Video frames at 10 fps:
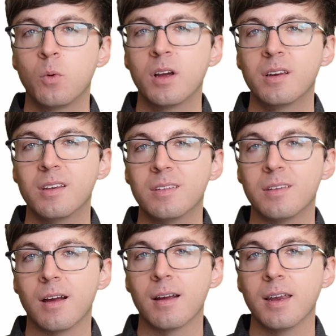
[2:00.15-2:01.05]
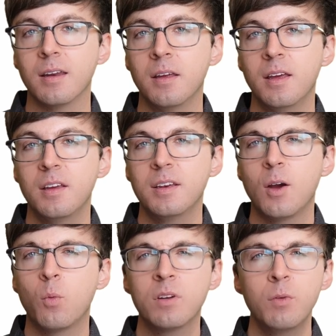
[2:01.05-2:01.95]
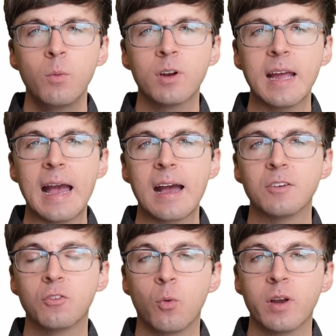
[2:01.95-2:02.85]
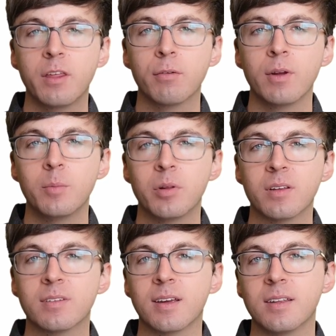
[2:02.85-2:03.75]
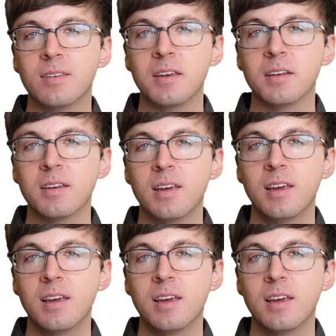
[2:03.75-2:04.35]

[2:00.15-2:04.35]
1 is 9. Now what if we want to add 23 plus 19?